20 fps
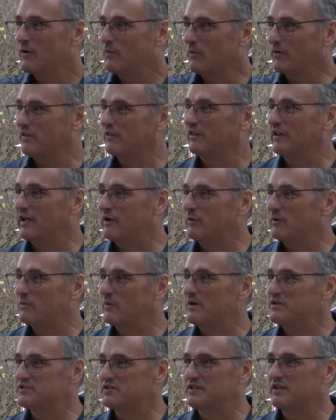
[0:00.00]
where the liquid
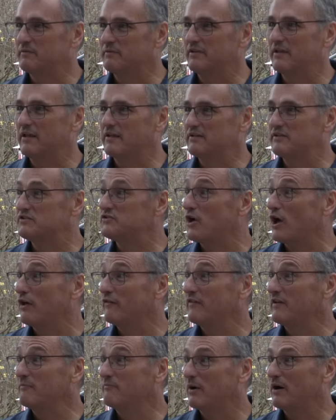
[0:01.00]
was and the
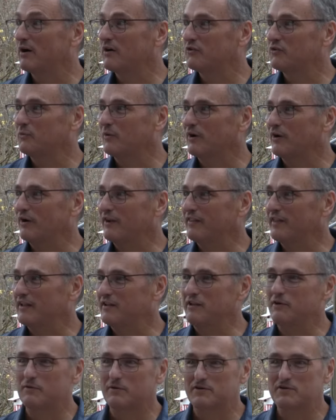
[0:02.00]
dissolving bugs were, and
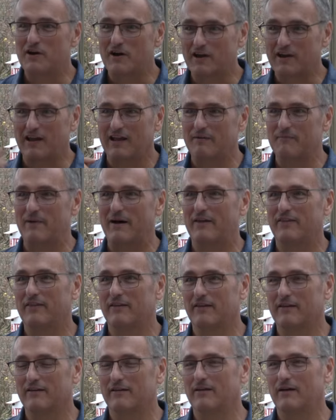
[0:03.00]
then you were talking about
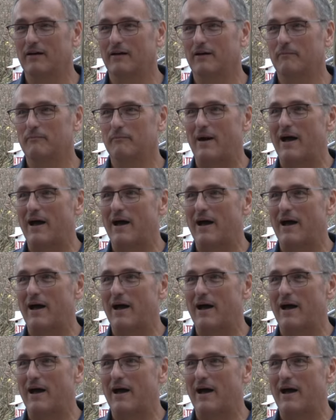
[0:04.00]
the uh,